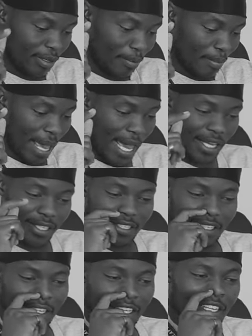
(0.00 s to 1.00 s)
bang,
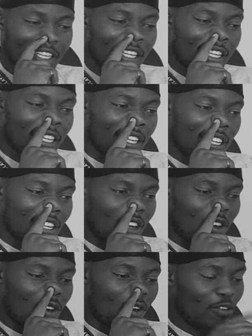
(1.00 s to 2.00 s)

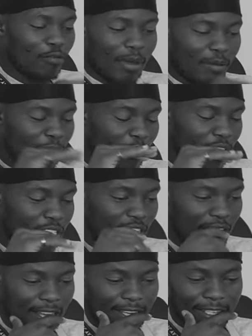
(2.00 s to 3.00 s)
all of my friends
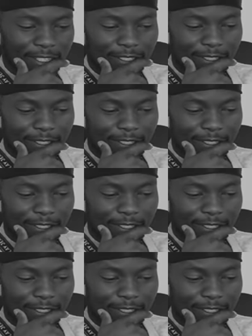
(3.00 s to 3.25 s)
like